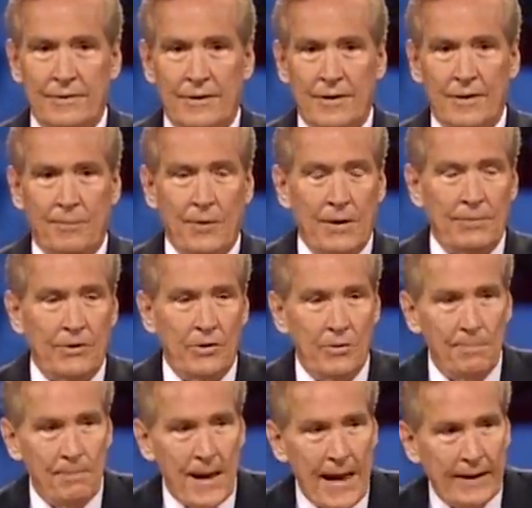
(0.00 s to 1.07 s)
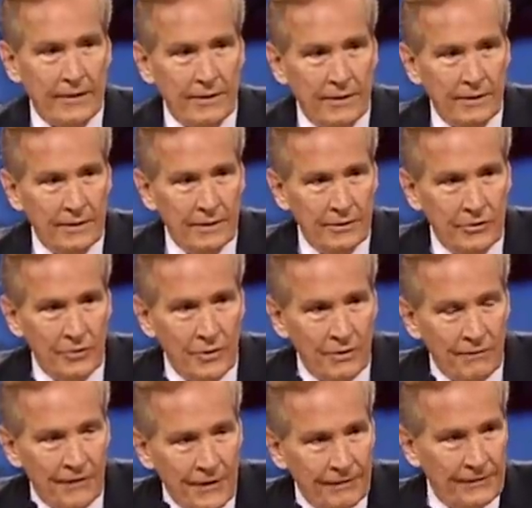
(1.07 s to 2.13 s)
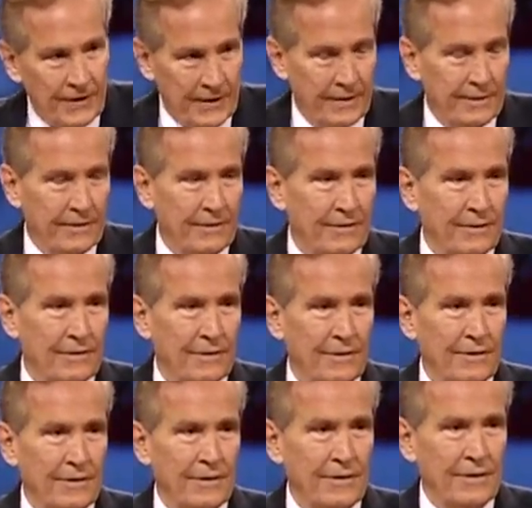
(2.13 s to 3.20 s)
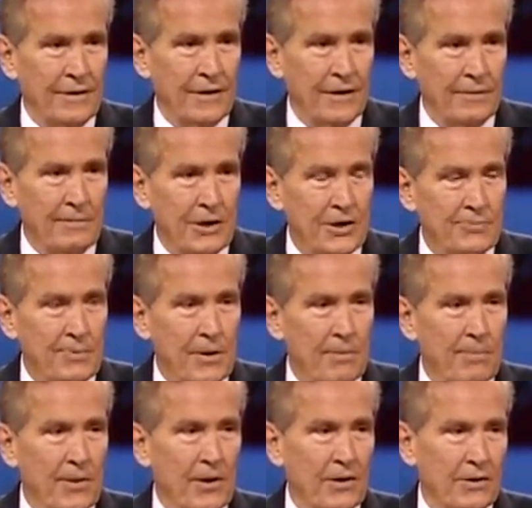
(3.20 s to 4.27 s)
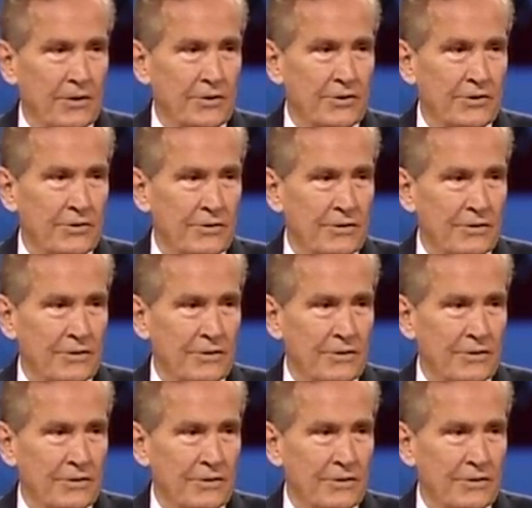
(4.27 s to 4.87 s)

I probably don't bat two hundred fifty in baseball parlance.